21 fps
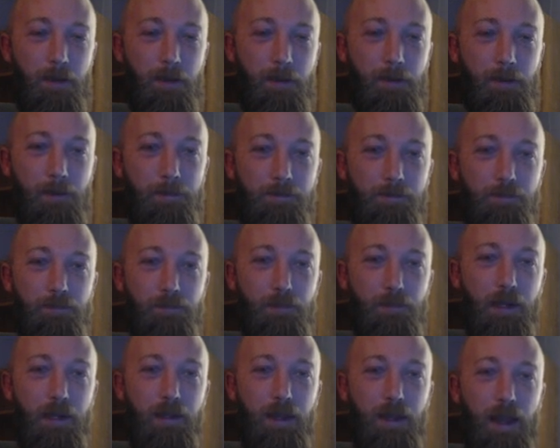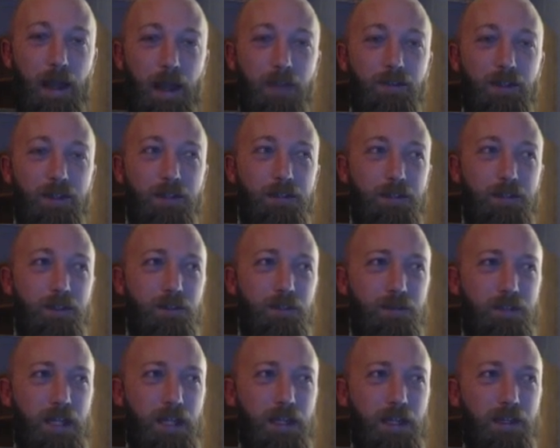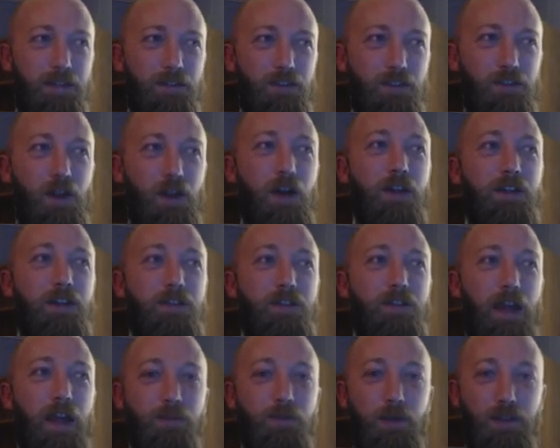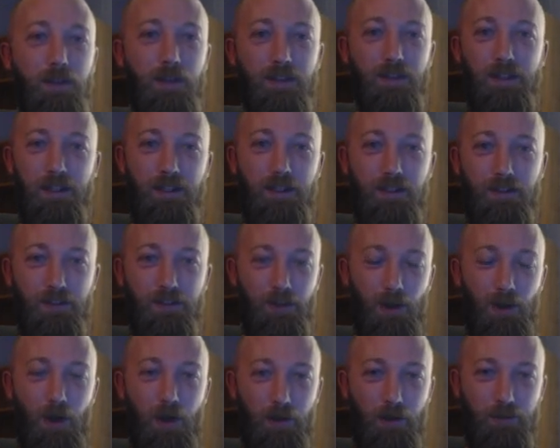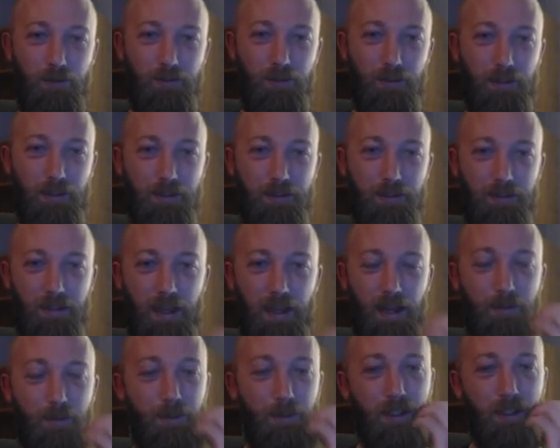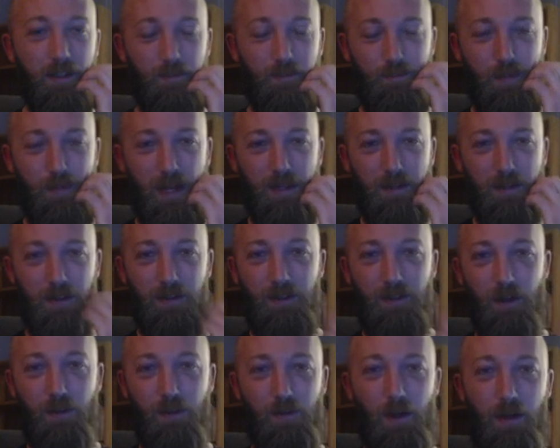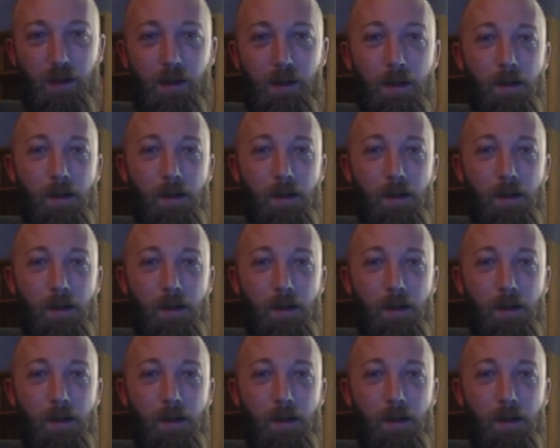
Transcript: um, but having you know taken stock of everything that he has lost in gambling and betting on Nova